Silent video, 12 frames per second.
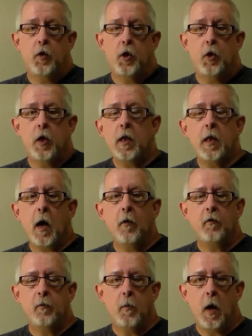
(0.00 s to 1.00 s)

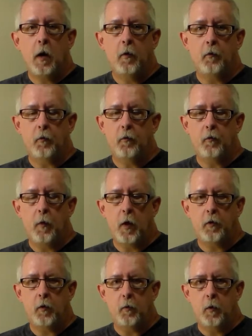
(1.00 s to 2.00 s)
30,000 miles
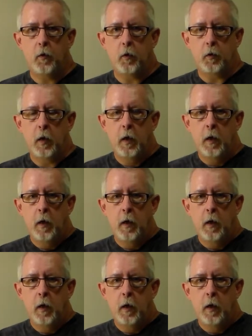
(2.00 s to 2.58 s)
throughout the world.